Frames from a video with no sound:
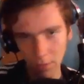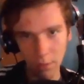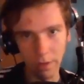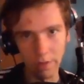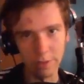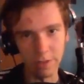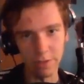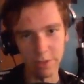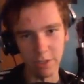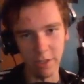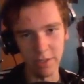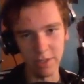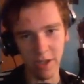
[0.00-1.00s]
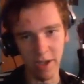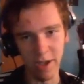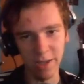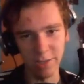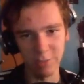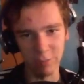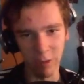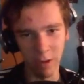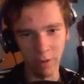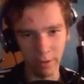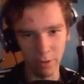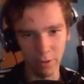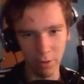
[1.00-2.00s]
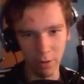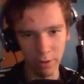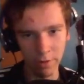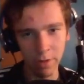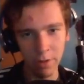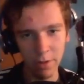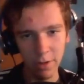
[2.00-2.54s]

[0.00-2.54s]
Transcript: Now, as you can see, this guy is running on